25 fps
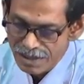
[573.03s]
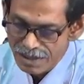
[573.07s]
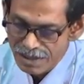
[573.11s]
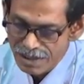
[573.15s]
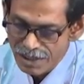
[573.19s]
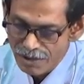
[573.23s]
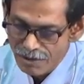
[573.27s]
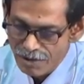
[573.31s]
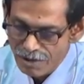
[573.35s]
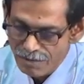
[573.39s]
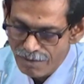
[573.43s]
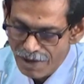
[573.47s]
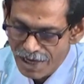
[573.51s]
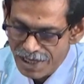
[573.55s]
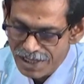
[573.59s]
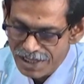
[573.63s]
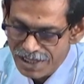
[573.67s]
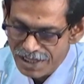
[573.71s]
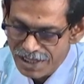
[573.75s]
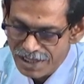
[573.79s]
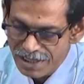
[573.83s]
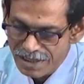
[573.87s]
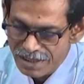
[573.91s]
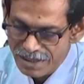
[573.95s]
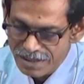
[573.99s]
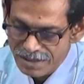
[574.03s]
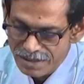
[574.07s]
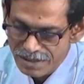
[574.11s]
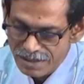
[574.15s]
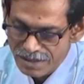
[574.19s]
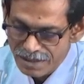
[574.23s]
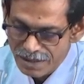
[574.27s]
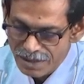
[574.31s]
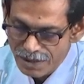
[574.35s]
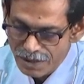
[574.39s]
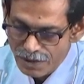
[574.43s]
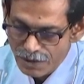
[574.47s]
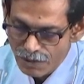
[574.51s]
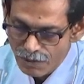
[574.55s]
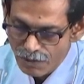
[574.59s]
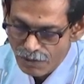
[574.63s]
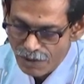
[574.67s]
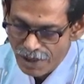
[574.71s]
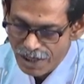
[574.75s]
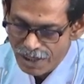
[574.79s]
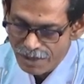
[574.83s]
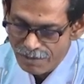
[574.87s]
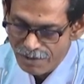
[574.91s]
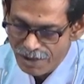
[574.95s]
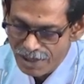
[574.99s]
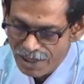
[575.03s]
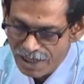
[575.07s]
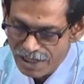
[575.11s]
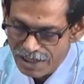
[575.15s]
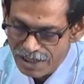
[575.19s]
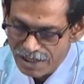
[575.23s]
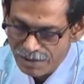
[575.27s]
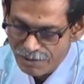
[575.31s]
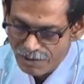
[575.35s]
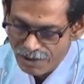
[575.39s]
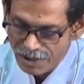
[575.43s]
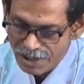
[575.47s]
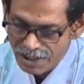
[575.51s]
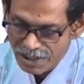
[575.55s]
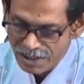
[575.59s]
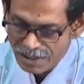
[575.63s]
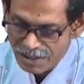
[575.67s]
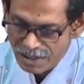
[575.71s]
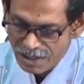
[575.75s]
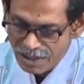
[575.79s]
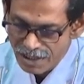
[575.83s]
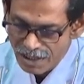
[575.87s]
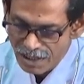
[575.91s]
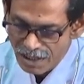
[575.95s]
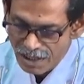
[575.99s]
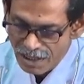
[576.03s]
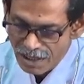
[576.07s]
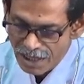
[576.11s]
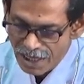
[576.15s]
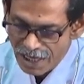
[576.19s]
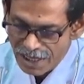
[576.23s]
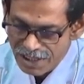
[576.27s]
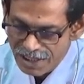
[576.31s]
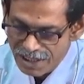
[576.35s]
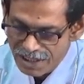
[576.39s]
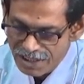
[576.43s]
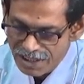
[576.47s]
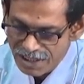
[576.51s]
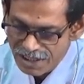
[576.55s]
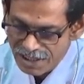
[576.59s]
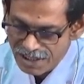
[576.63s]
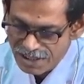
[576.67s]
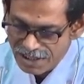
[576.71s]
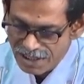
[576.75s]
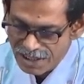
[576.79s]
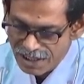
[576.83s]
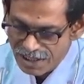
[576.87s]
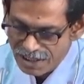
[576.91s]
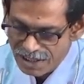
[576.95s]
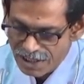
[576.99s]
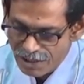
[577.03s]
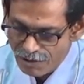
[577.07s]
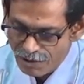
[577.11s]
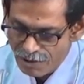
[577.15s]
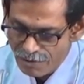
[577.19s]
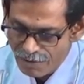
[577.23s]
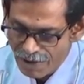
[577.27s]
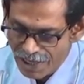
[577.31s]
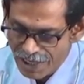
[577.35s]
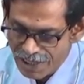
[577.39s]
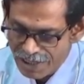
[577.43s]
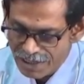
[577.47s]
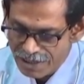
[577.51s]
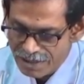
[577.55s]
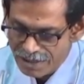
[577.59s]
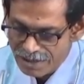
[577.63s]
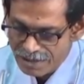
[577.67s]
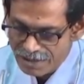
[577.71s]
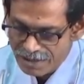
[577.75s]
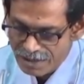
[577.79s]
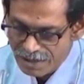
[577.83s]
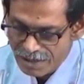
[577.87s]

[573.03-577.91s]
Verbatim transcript: They will bind here, wherever antigen is there, they will bind.